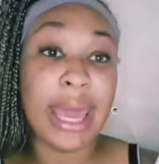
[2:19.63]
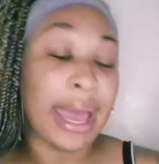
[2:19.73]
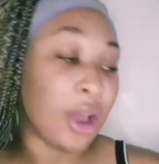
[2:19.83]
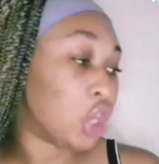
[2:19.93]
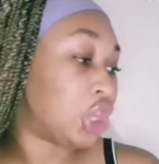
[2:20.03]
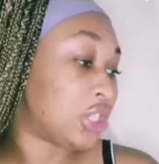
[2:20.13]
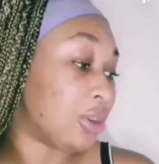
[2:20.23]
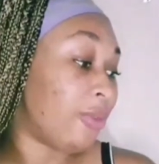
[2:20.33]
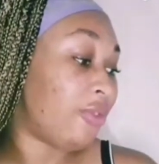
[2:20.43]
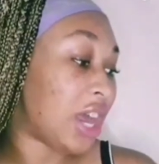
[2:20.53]
I got this
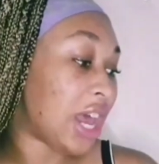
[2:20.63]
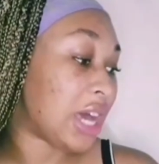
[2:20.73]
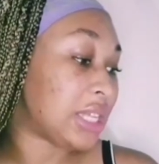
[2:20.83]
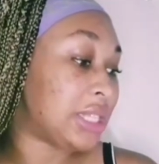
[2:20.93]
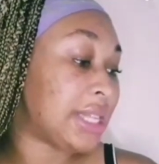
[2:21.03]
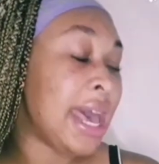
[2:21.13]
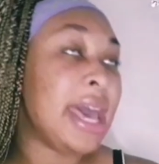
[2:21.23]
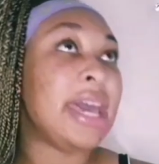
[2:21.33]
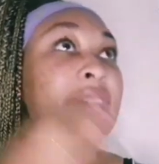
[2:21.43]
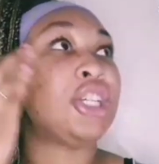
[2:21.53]
from FedEx.
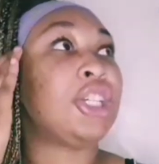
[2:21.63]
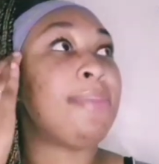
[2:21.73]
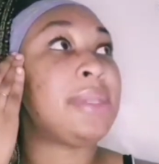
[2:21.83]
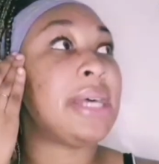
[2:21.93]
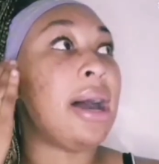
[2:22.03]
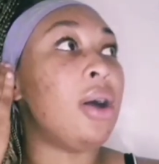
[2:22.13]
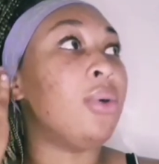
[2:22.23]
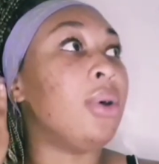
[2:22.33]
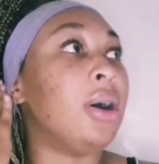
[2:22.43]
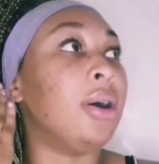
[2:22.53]
It shipped
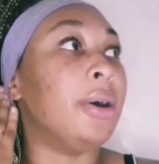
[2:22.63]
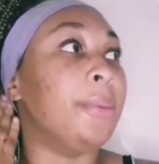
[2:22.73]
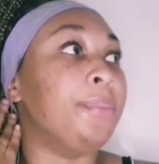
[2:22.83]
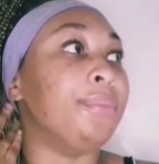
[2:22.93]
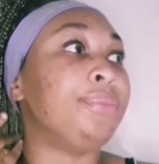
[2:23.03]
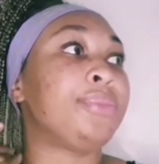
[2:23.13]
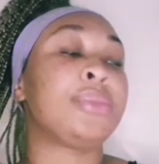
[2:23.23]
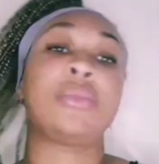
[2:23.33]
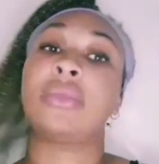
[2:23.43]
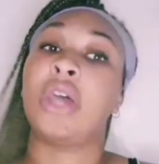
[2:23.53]
out um,
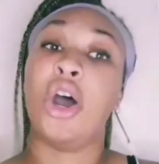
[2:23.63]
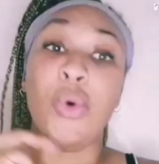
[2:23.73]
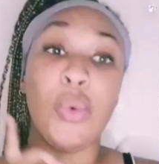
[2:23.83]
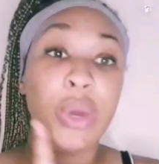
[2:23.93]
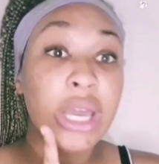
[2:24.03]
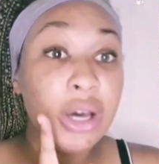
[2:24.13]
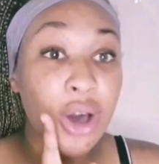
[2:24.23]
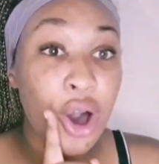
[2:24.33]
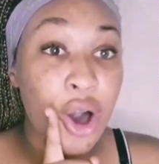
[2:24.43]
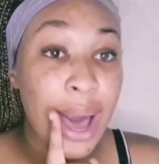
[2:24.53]
a week
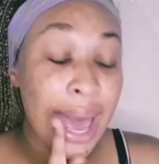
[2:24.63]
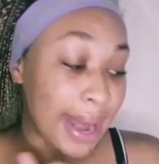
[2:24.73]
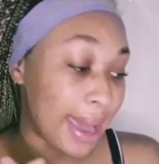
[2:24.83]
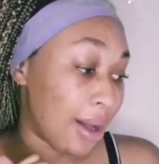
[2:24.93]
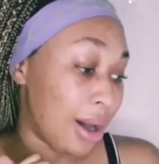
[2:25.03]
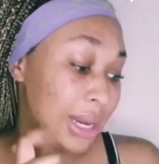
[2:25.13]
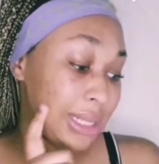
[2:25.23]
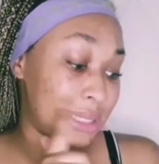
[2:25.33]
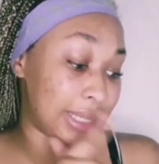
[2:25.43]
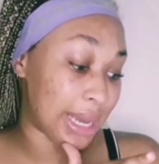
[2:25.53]
ago and I got it
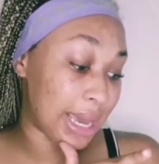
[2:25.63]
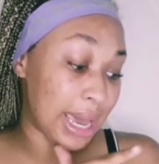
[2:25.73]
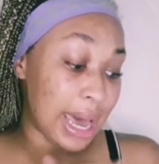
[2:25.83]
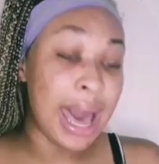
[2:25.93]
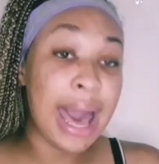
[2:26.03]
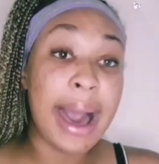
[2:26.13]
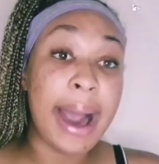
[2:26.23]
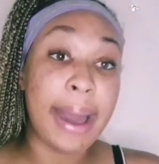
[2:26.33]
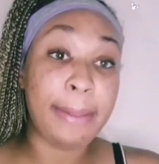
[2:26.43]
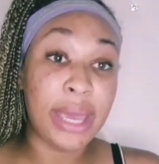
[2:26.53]
today.
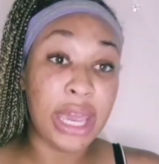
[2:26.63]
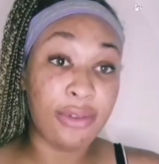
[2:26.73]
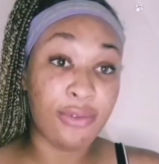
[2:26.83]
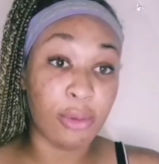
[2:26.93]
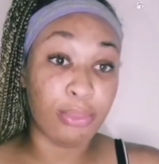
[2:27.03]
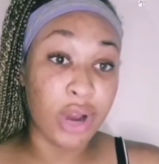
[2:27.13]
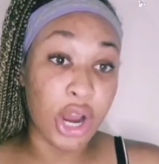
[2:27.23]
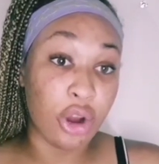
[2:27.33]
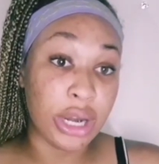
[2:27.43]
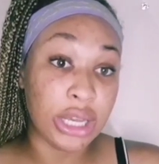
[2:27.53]
I paid for
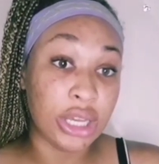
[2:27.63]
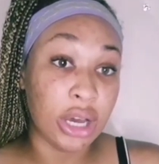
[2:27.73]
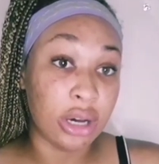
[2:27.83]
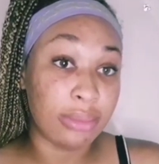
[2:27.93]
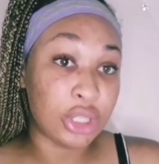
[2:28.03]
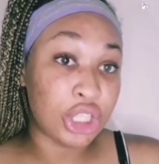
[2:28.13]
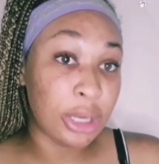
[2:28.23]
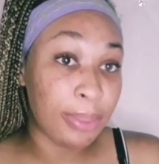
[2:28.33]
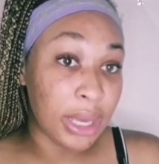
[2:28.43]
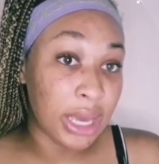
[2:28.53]
priority um,
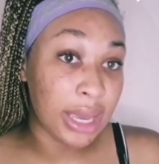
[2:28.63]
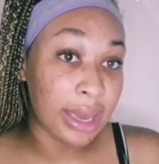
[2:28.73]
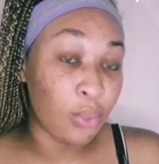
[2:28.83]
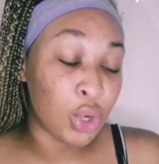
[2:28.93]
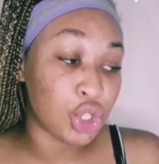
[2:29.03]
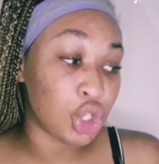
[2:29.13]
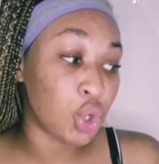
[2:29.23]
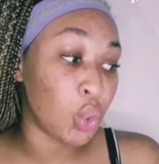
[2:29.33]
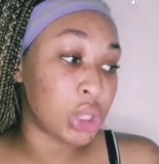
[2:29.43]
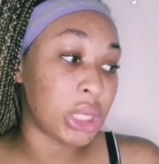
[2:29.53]
shipping. It was a
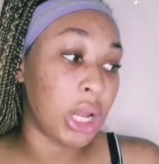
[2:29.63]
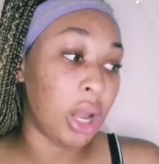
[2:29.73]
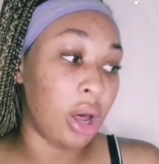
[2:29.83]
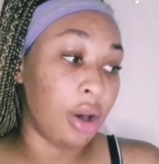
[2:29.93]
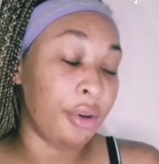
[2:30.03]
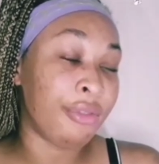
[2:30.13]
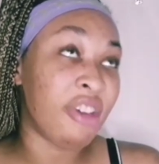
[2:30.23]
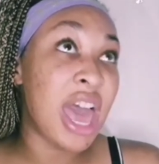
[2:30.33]
total of